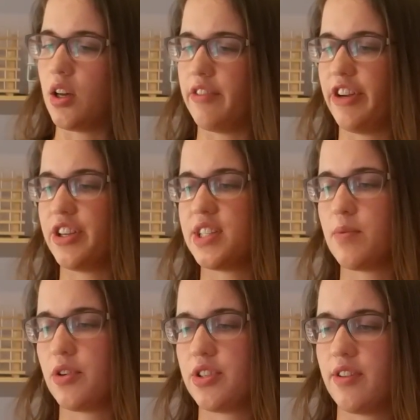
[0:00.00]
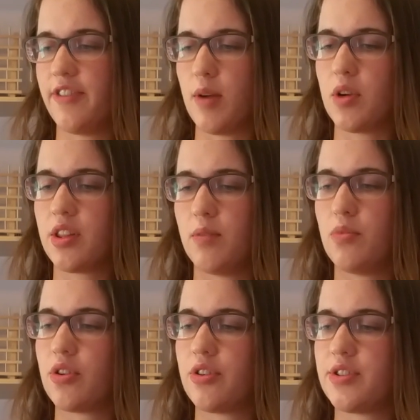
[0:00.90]
Very similar to the fabric that
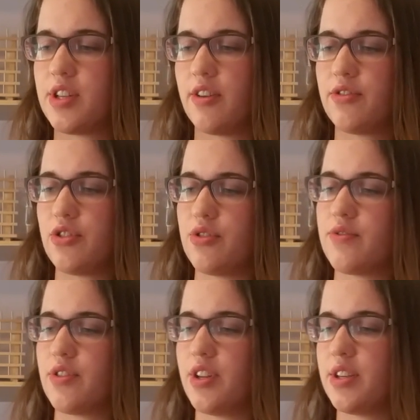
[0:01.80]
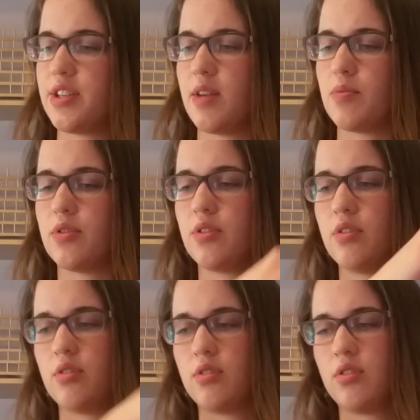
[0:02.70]
Brooke herself chose for the sample
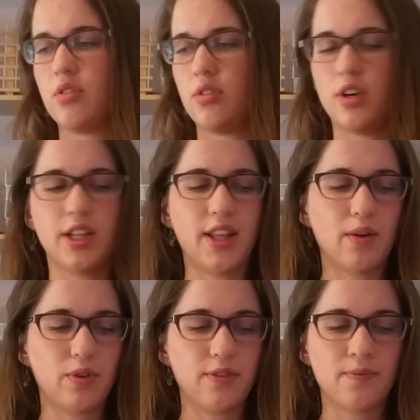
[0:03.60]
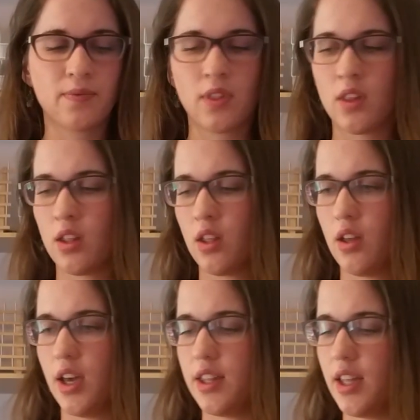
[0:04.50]
on that one.
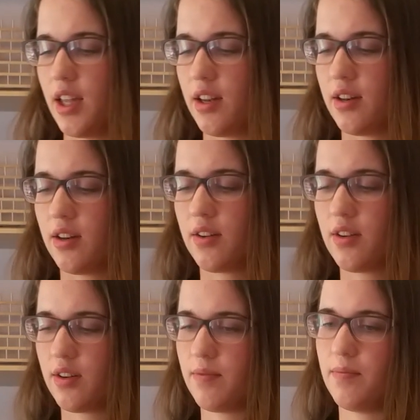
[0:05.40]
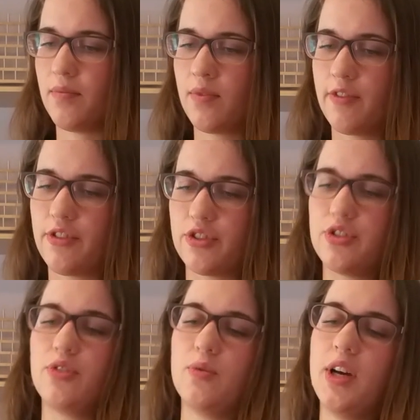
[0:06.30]
And then for
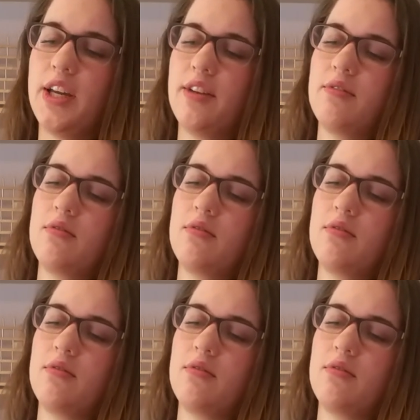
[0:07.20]
Snow White,